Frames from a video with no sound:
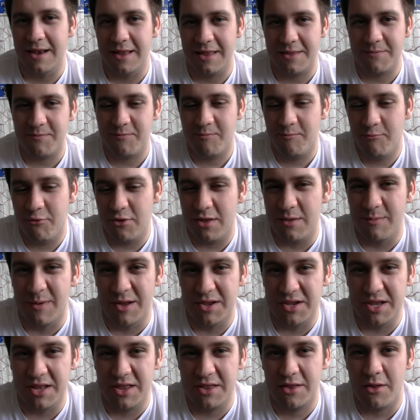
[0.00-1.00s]
It's pretty
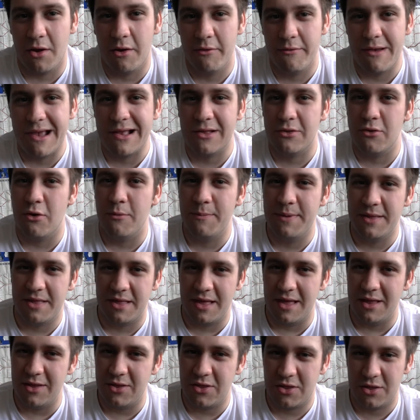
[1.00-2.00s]
much his direct
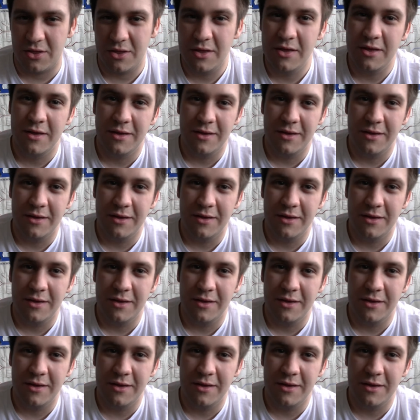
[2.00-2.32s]
opposite.